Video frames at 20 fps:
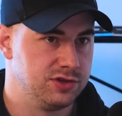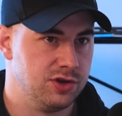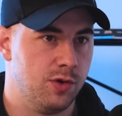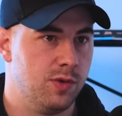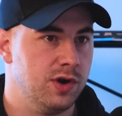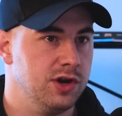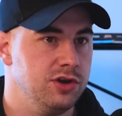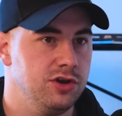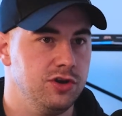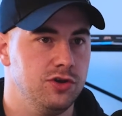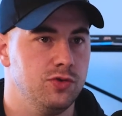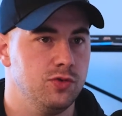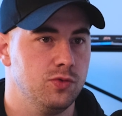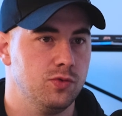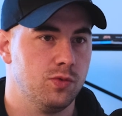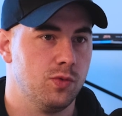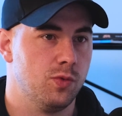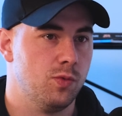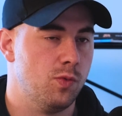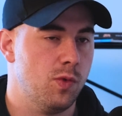No one
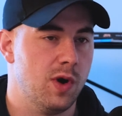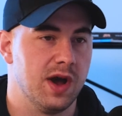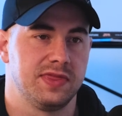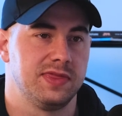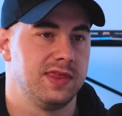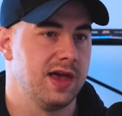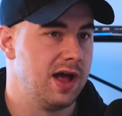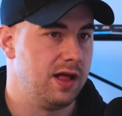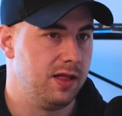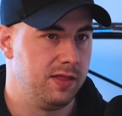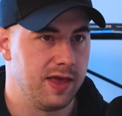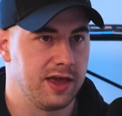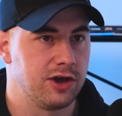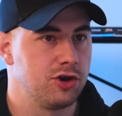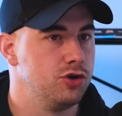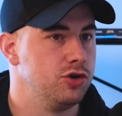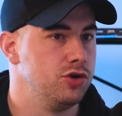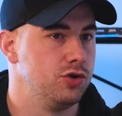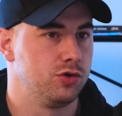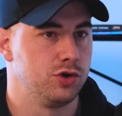knew what the hell they
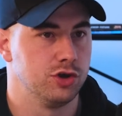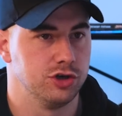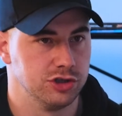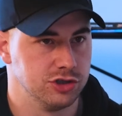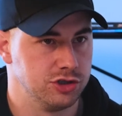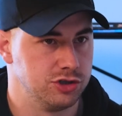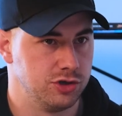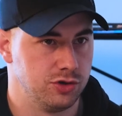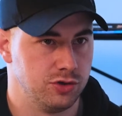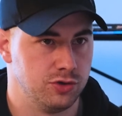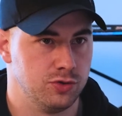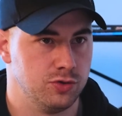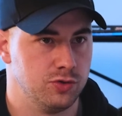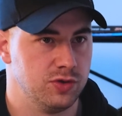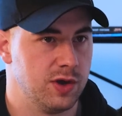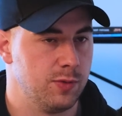could or couldn't do.